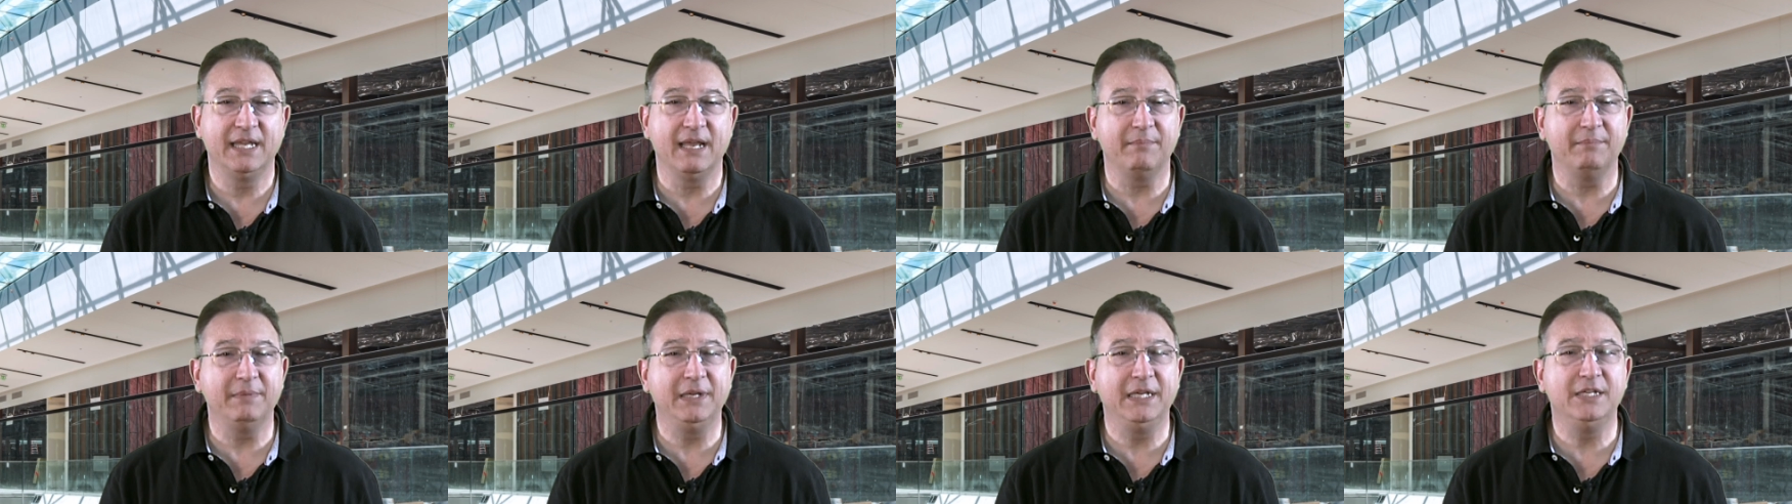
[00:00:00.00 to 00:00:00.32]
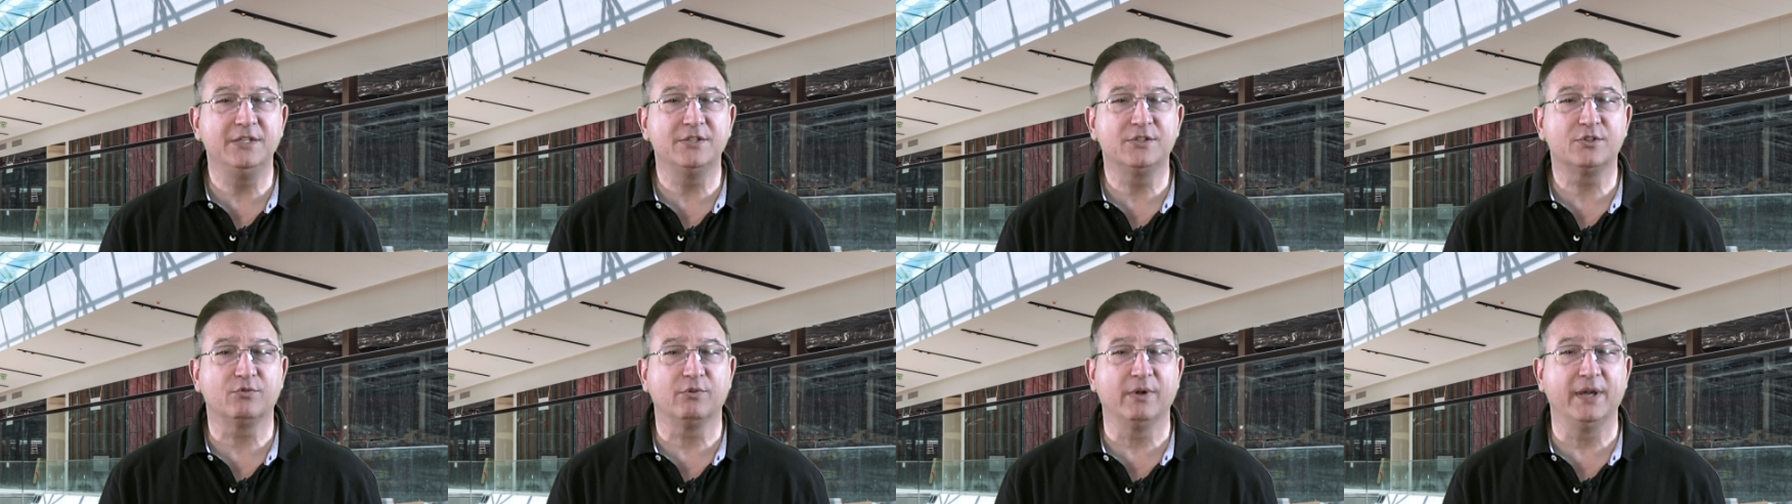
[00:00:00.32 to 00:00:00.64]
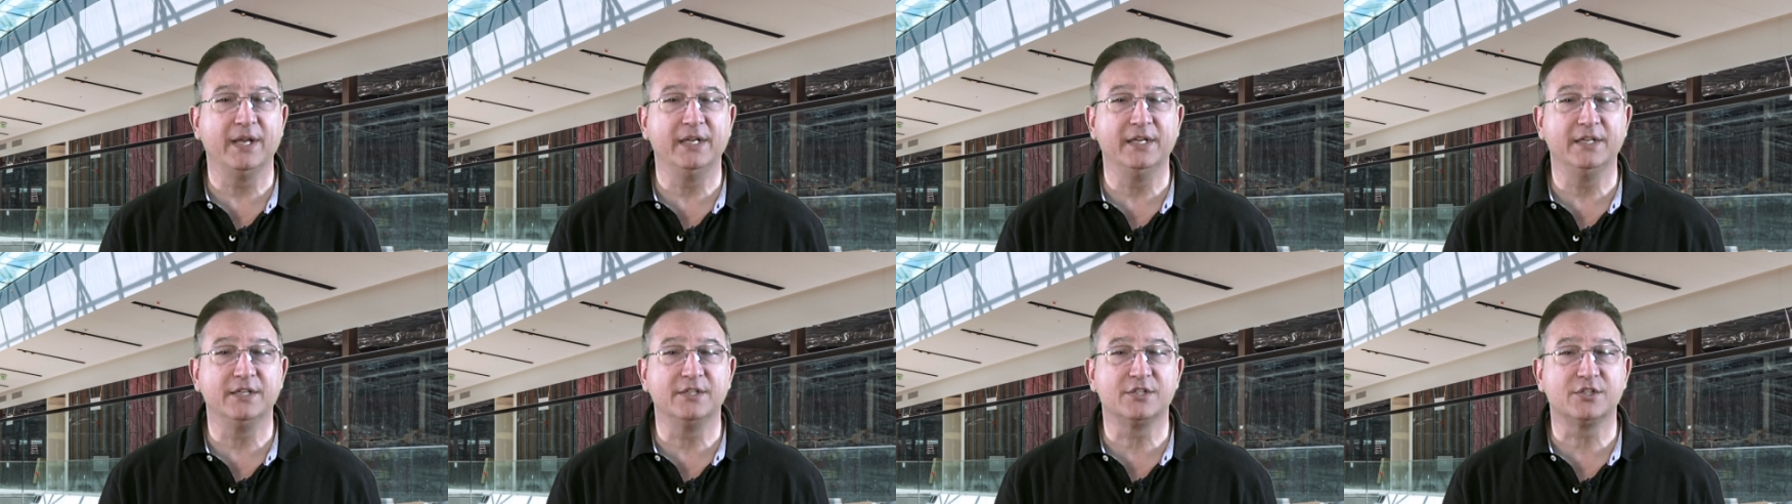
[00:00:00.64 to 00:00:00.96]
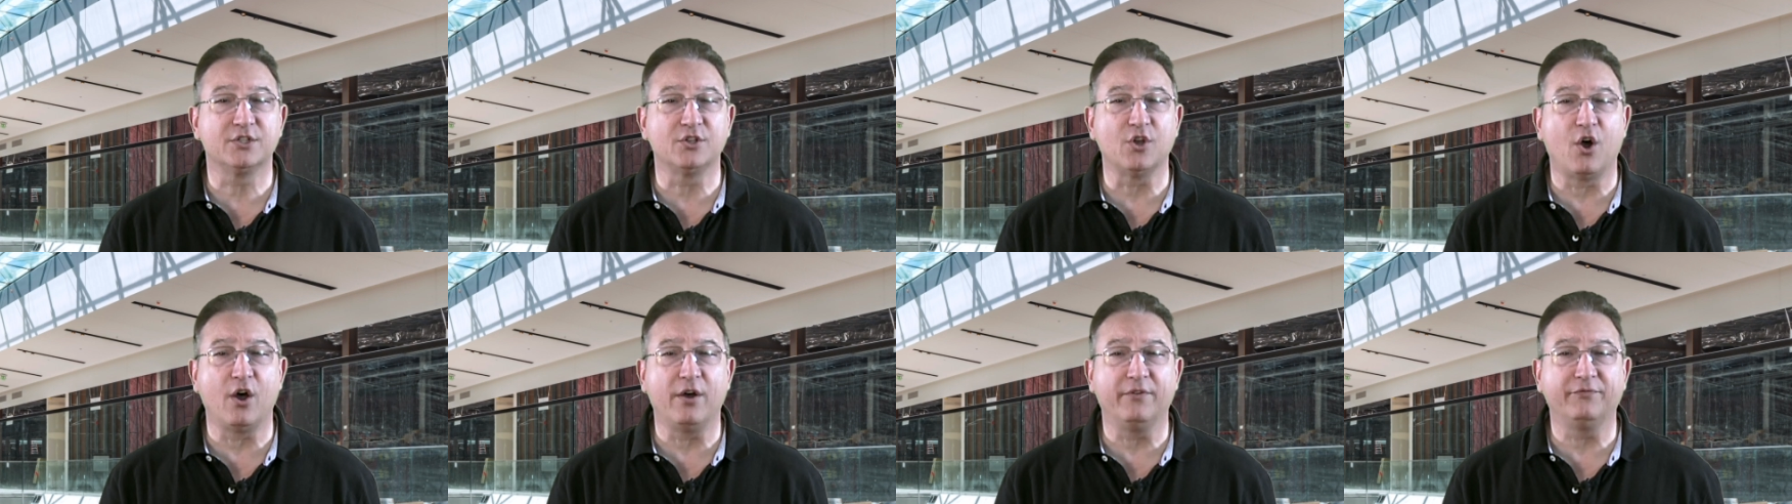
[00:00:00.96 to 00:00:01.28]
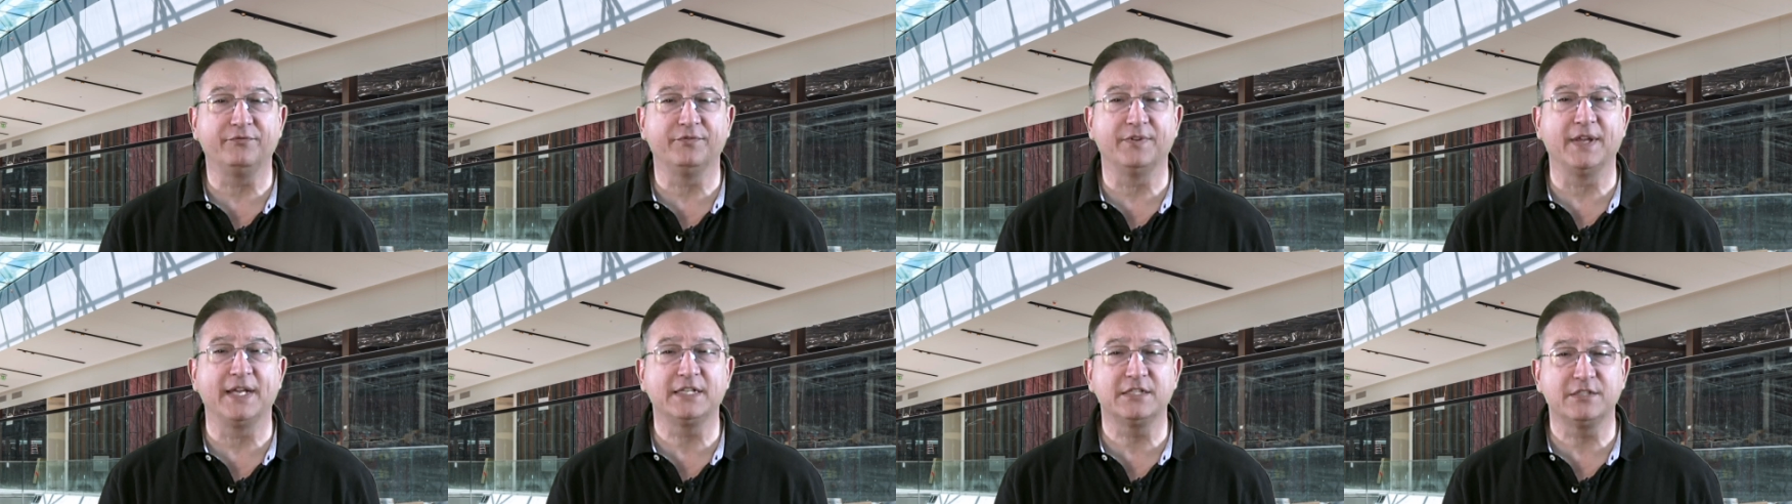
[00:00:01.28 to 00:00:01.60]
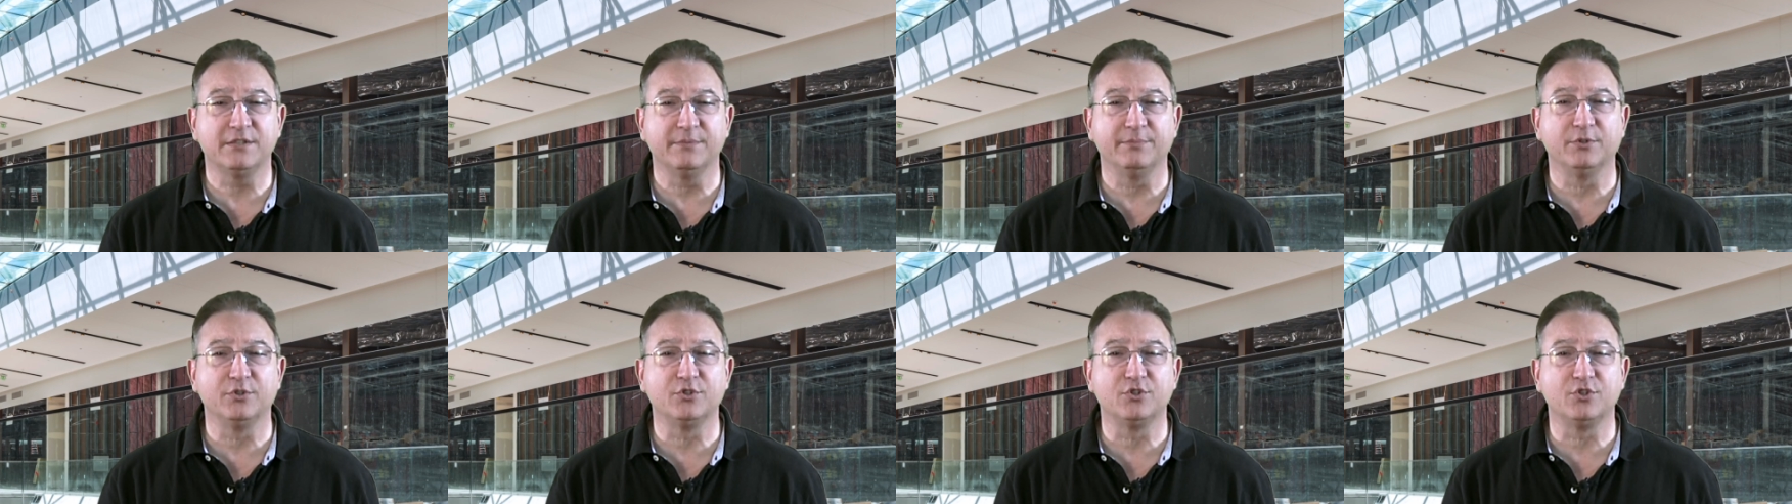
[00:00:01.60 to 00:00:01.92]
That means creating soft,
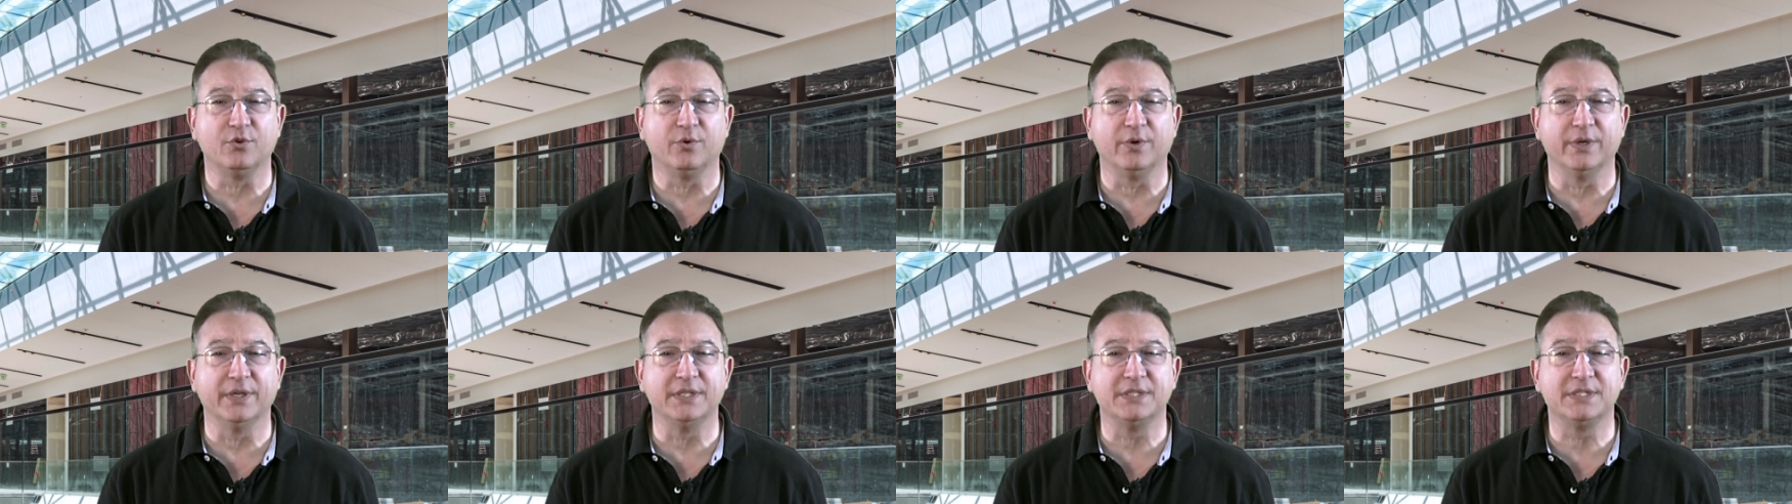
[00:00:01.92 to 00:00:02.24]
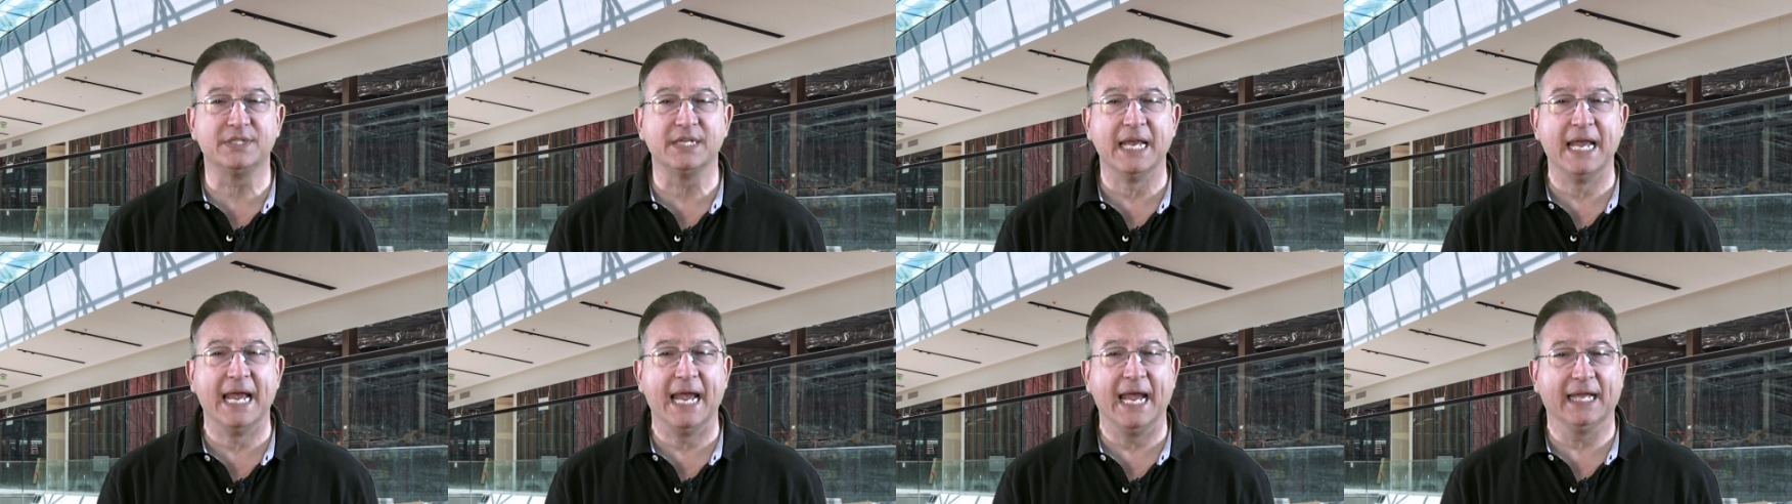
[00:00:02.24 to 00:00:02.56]
flexible joints